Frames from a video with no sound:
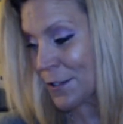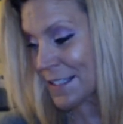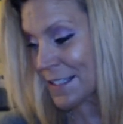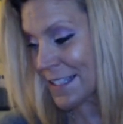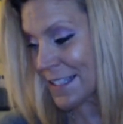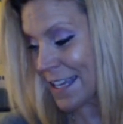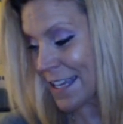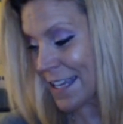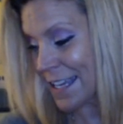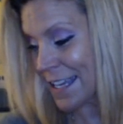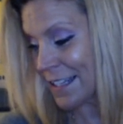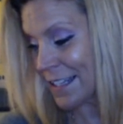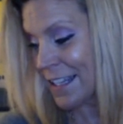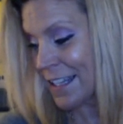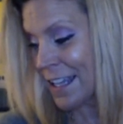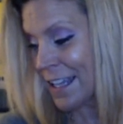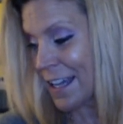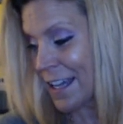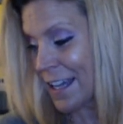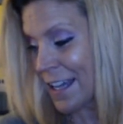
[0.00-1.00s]
saying
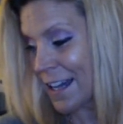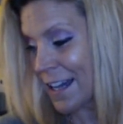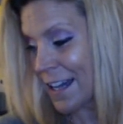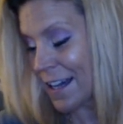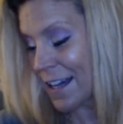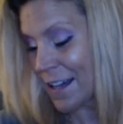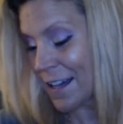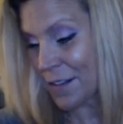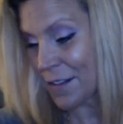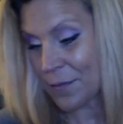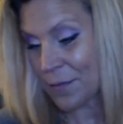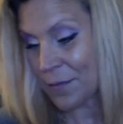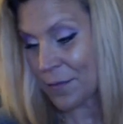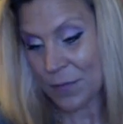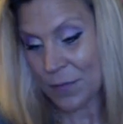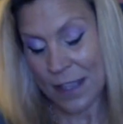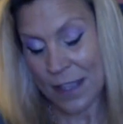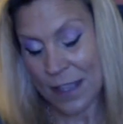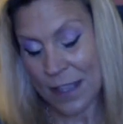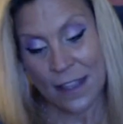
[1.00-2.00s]
uh,
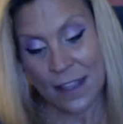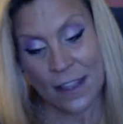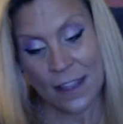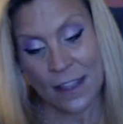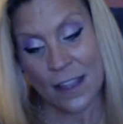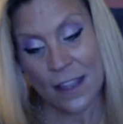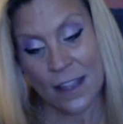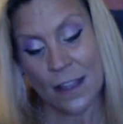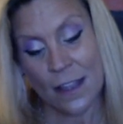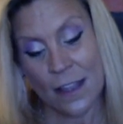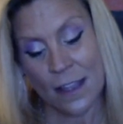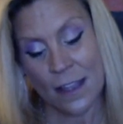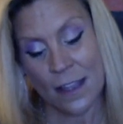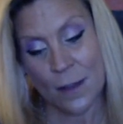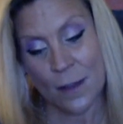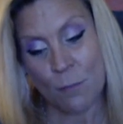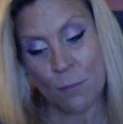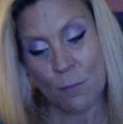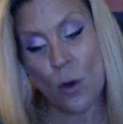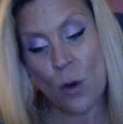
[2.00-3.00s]

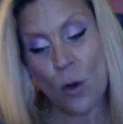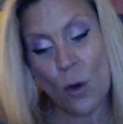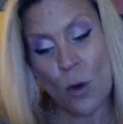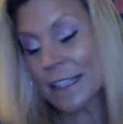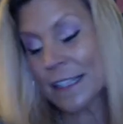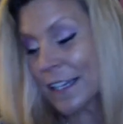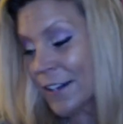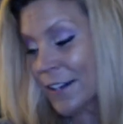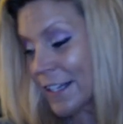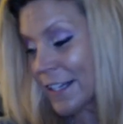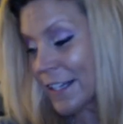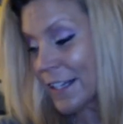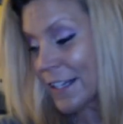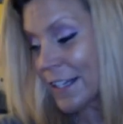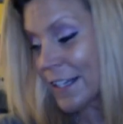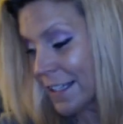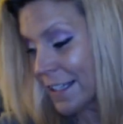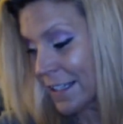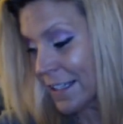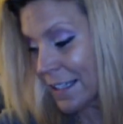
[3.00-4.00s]
more clarity
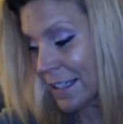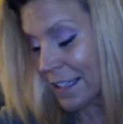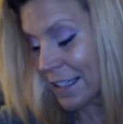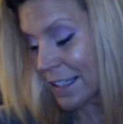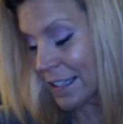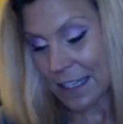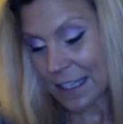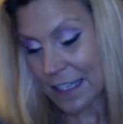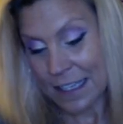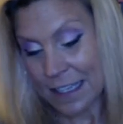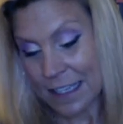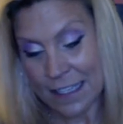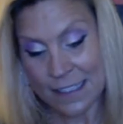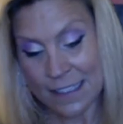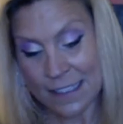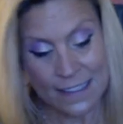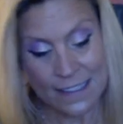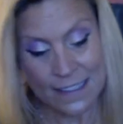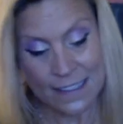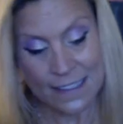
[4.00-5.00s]
is
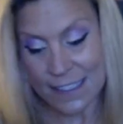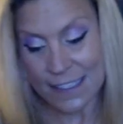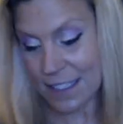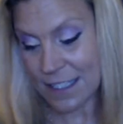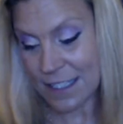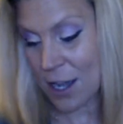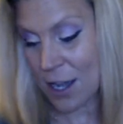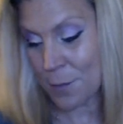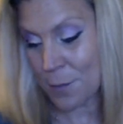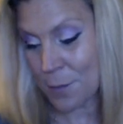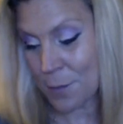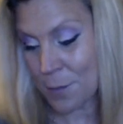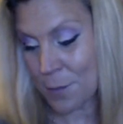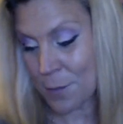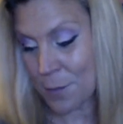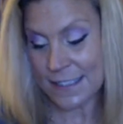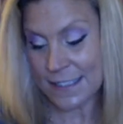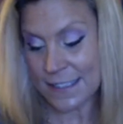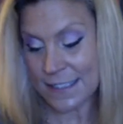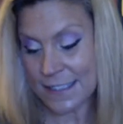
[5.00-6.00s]
set to come in the
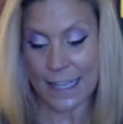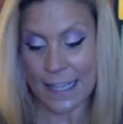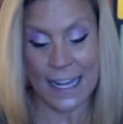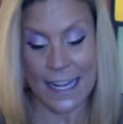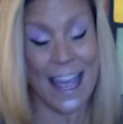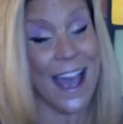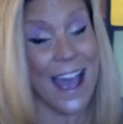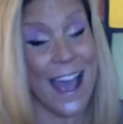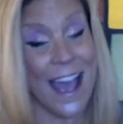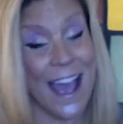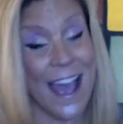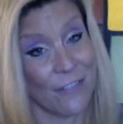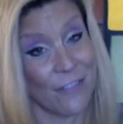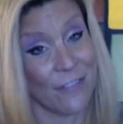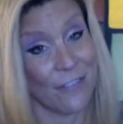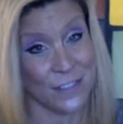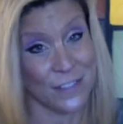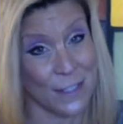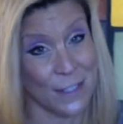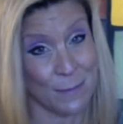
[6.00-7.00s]
second half of
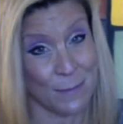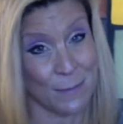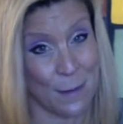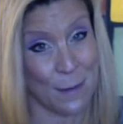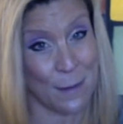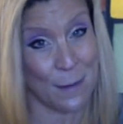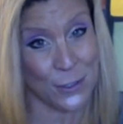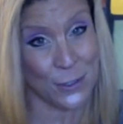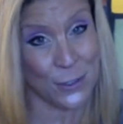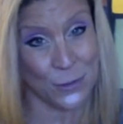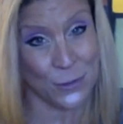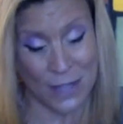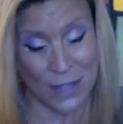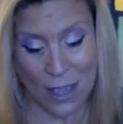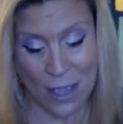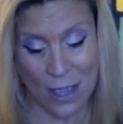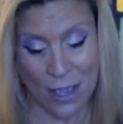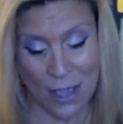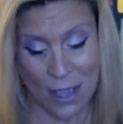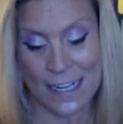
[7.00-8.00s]
September
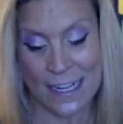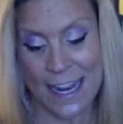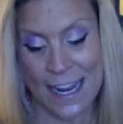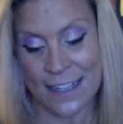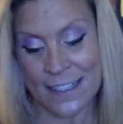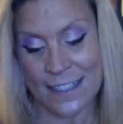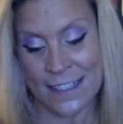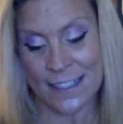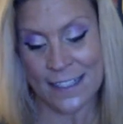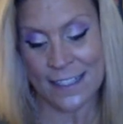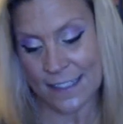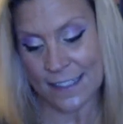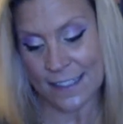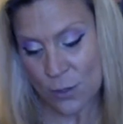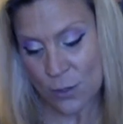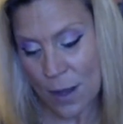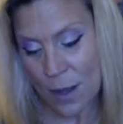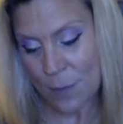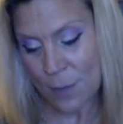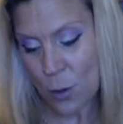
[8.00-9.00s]
2018. So
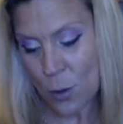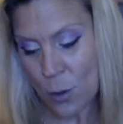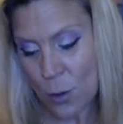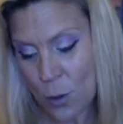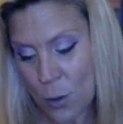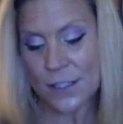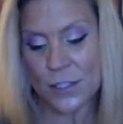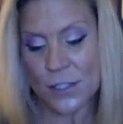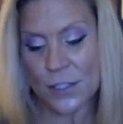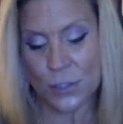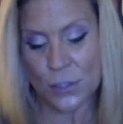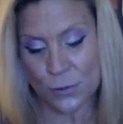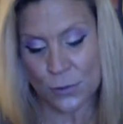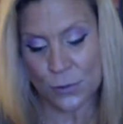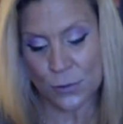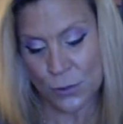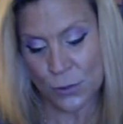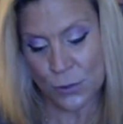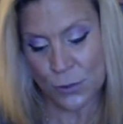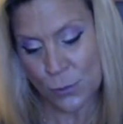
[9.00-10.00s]
I'm going to do
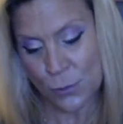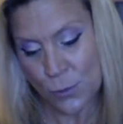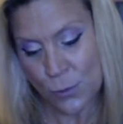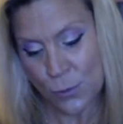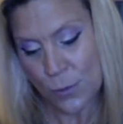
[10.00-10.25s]
two